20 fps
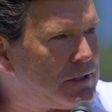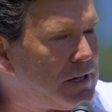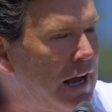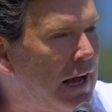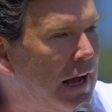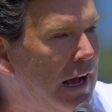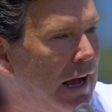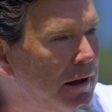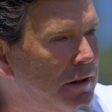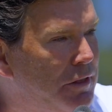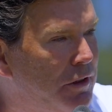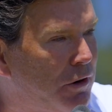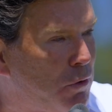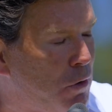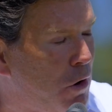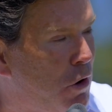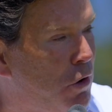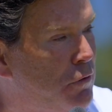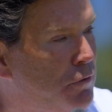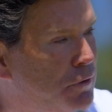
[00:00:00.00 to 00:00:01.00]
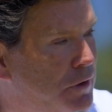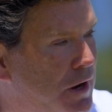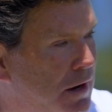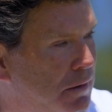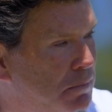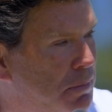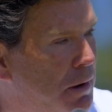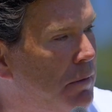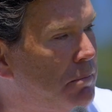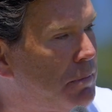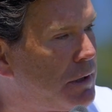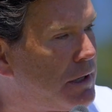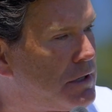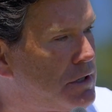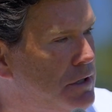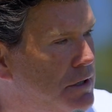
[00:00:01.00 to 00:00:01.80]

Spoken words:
The Grove down in Palm Beach.